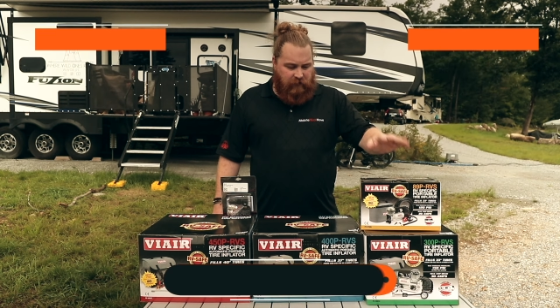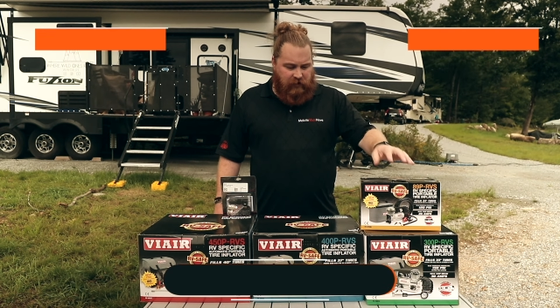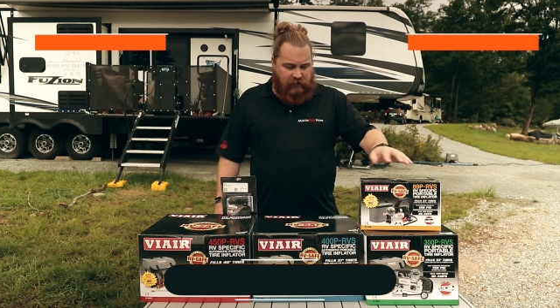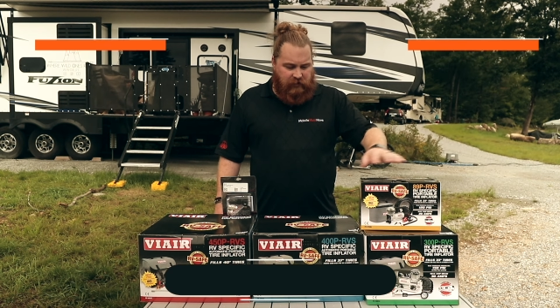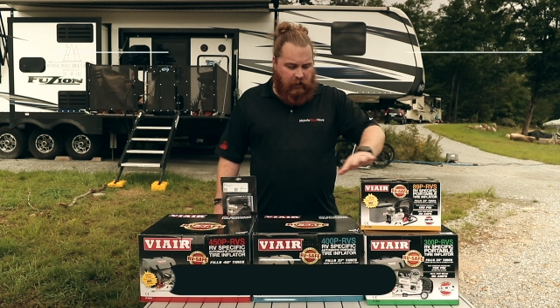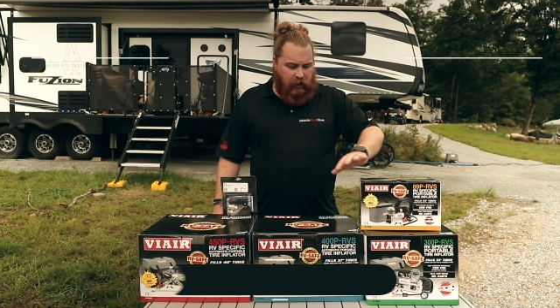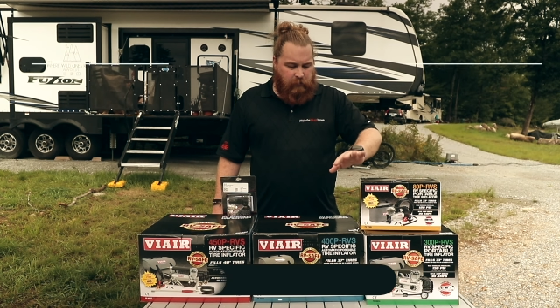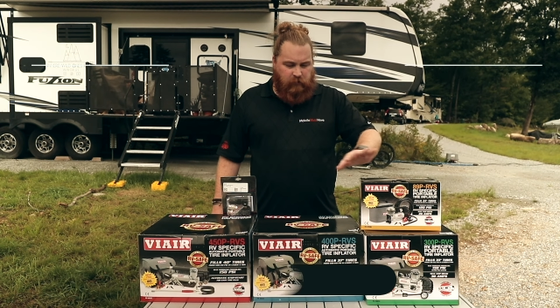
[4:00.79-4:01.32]

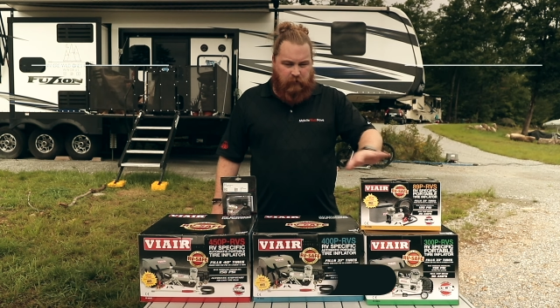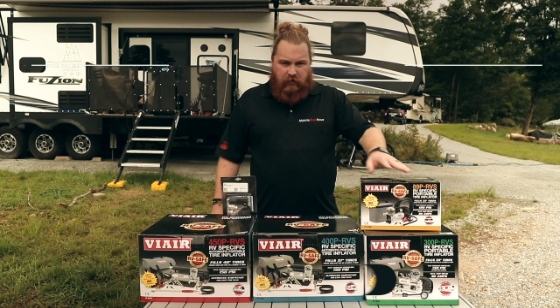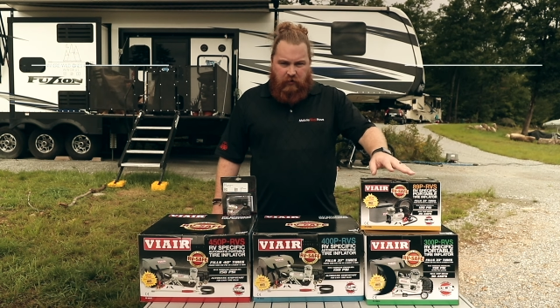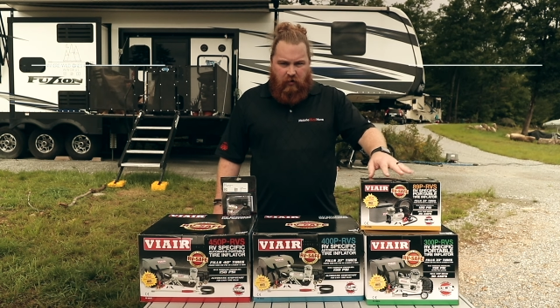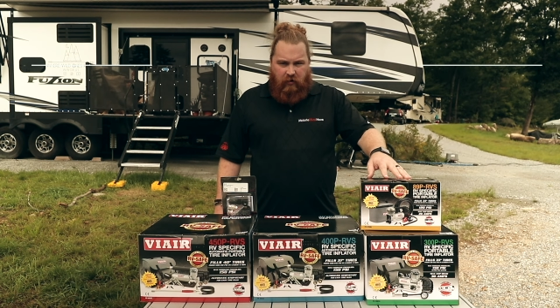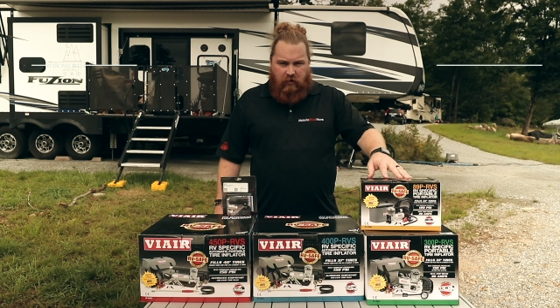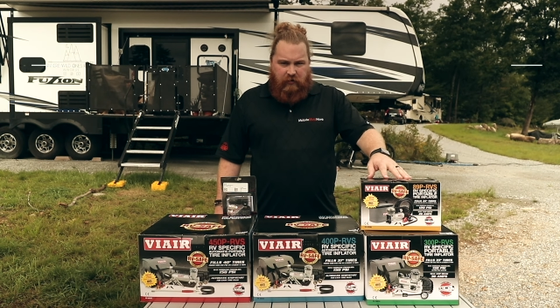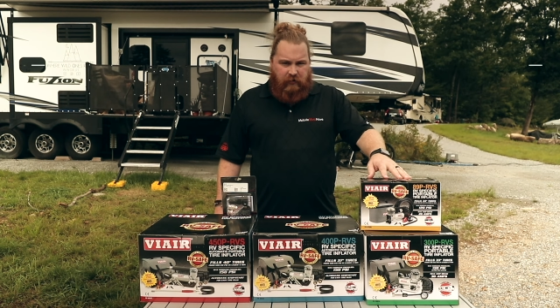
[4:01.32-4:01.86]
This comes with
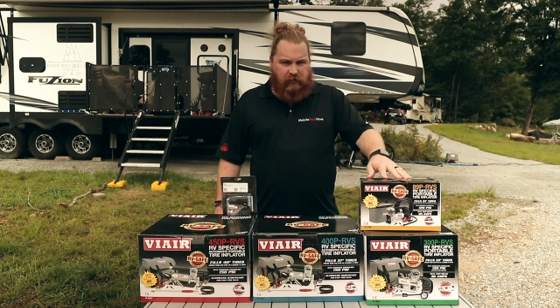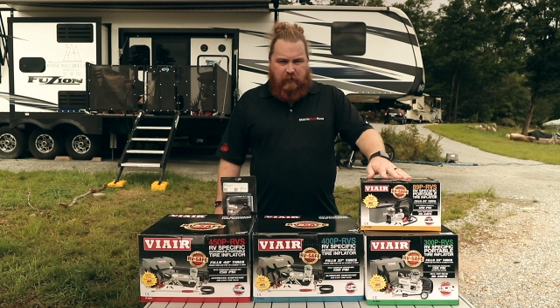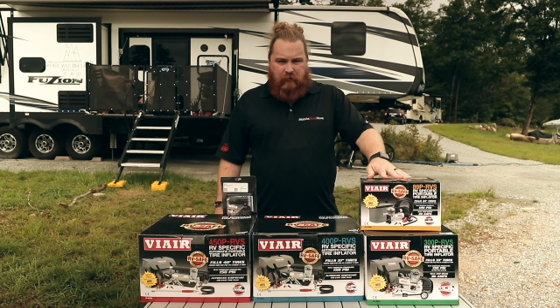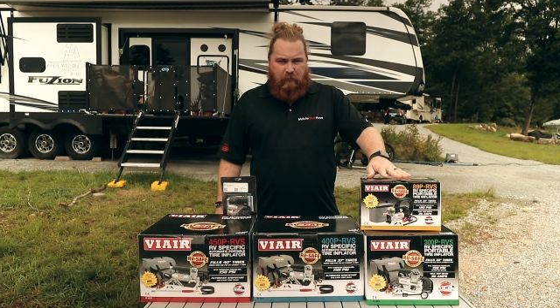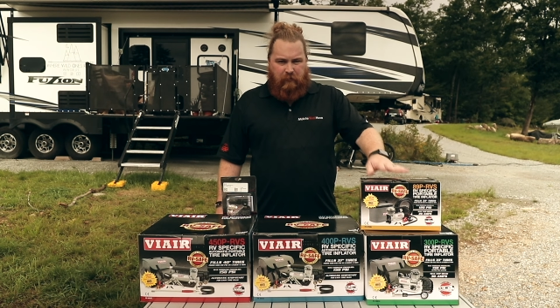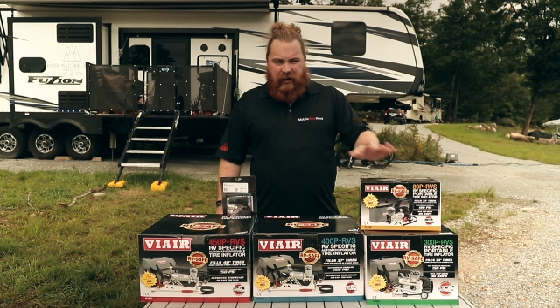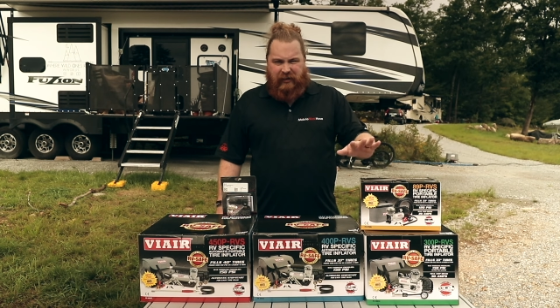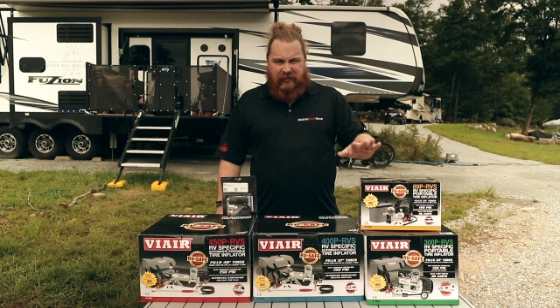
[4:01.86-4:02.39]
all those
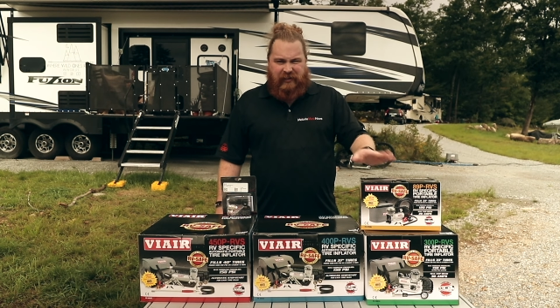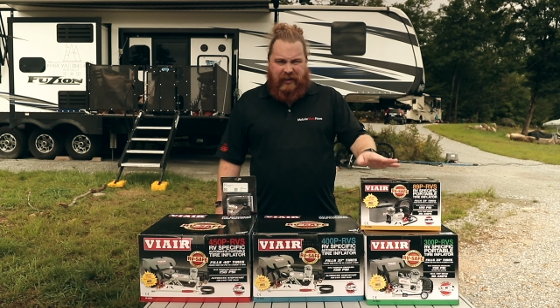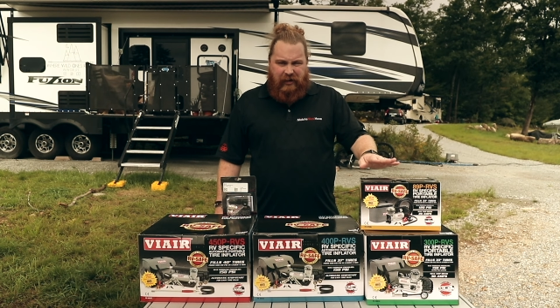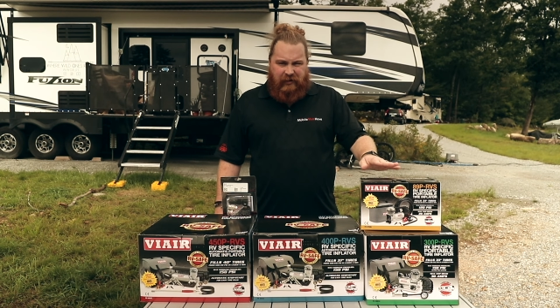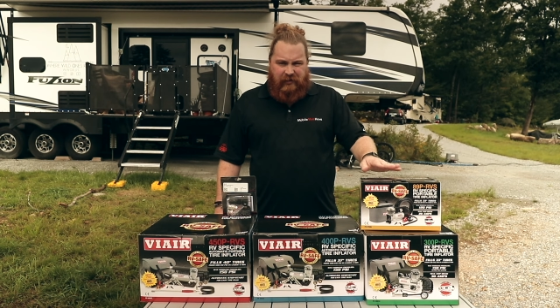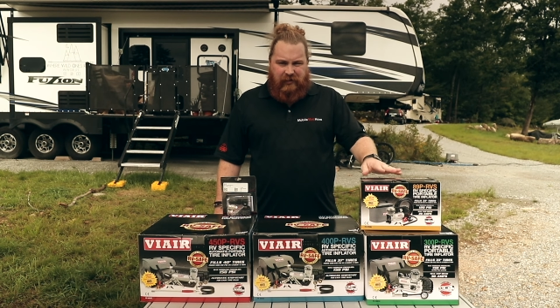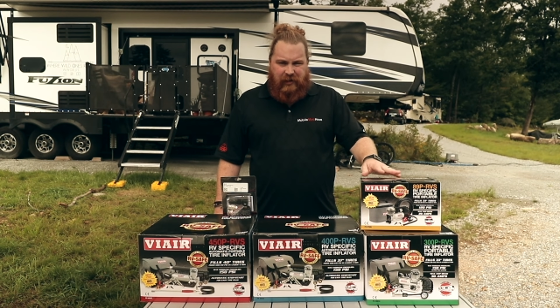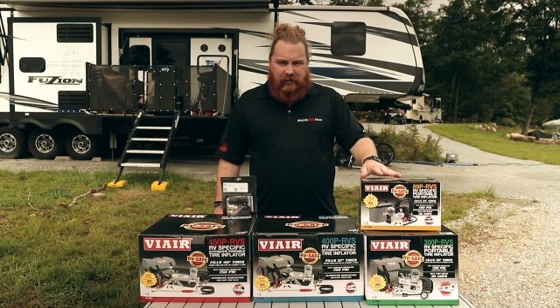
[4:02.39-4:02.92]
kind of
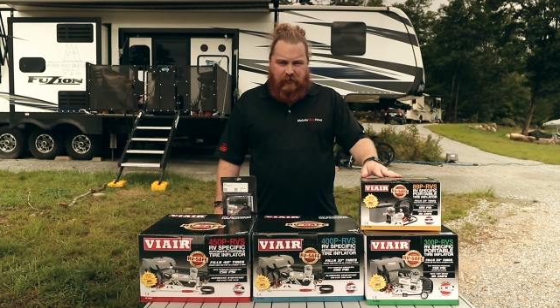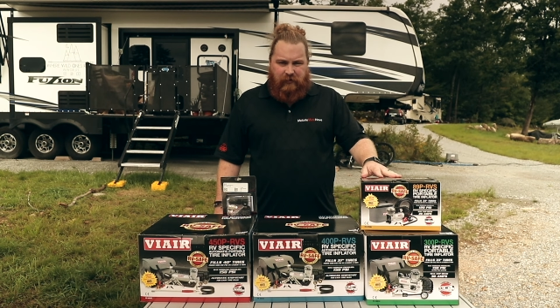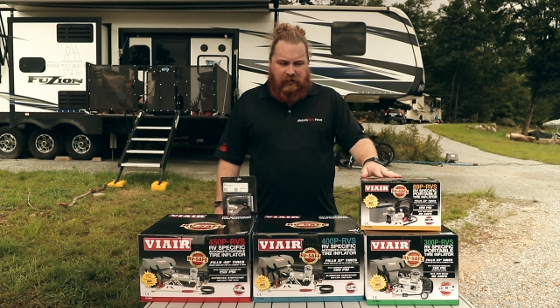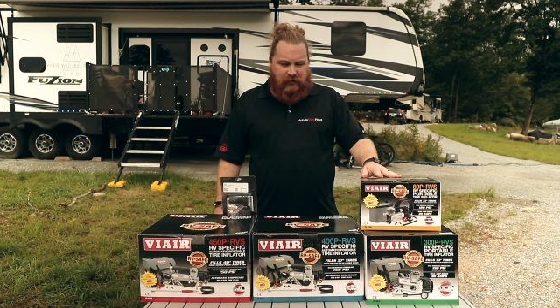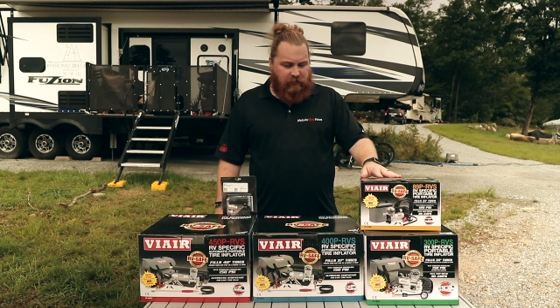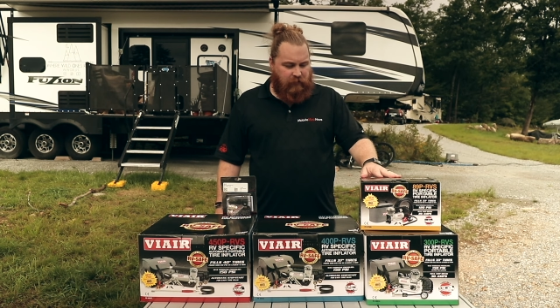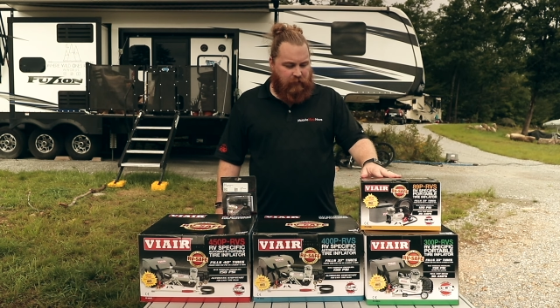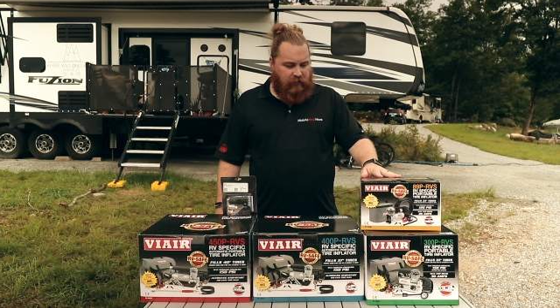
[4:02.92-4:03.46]
standard
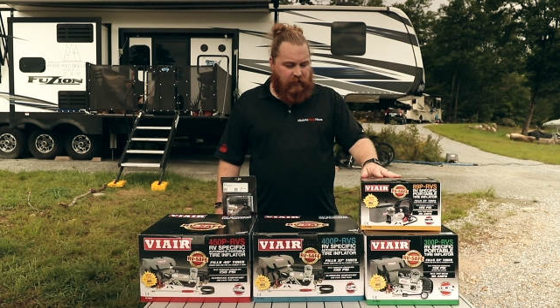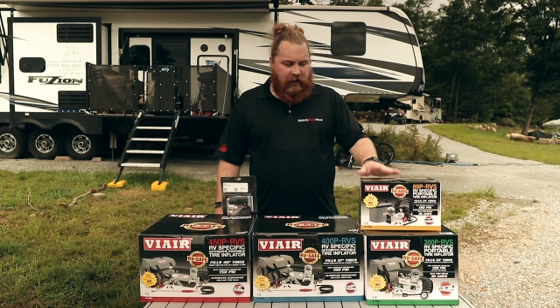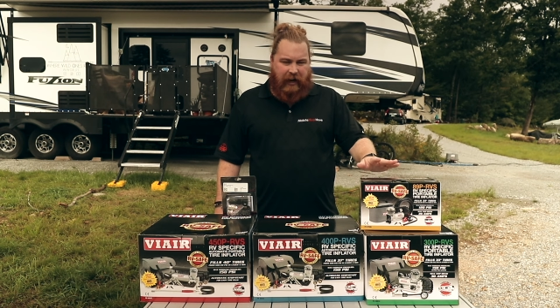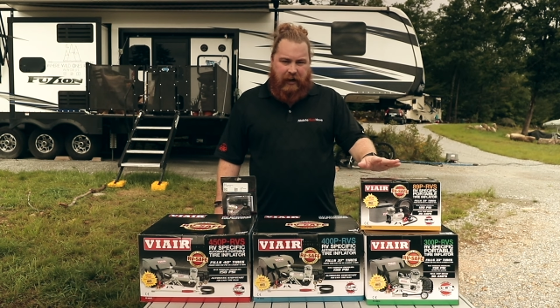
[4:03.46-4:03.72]
accessories for